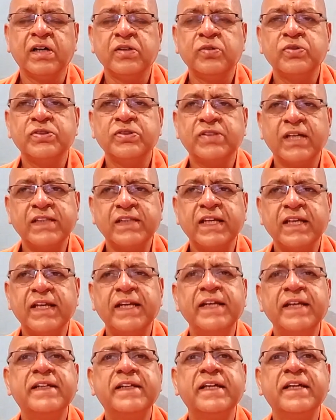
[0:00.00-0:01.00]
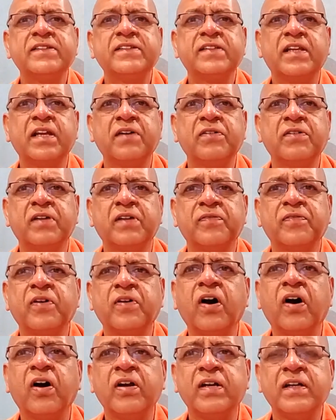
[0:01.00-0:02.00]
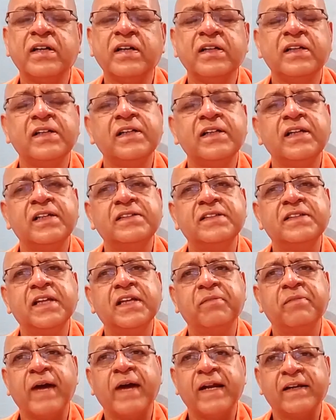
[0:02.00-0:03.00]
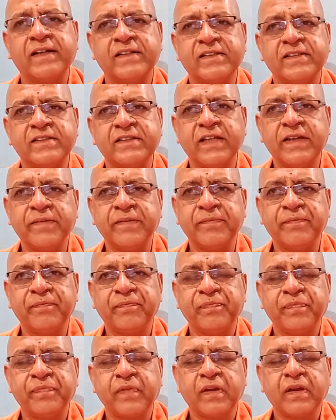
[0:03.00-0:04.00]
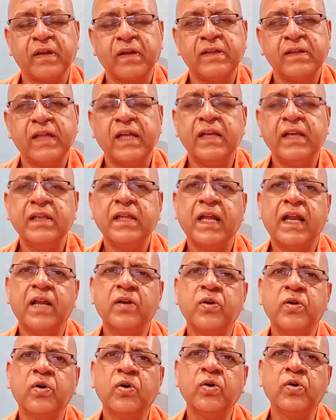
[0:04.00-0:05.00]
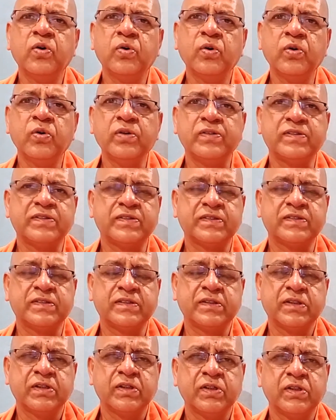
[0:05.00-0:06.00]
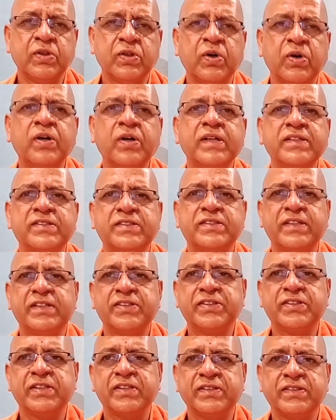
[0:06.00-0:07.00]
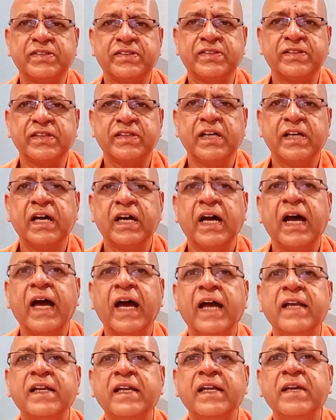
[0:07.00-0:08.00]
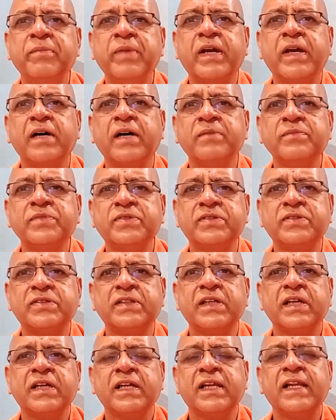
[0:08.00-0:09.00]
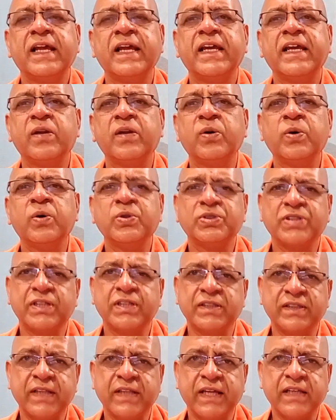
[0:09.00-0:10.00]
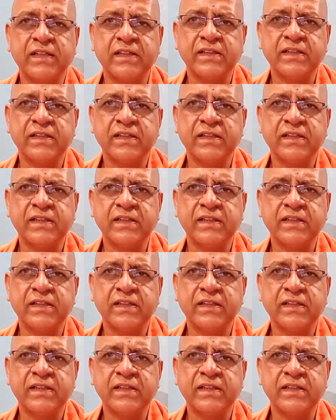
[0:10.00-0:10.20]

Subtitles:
To such an intense lover of God, nothing matters then. Then there are no rules, no restrictions, and he becomes like an ocean then.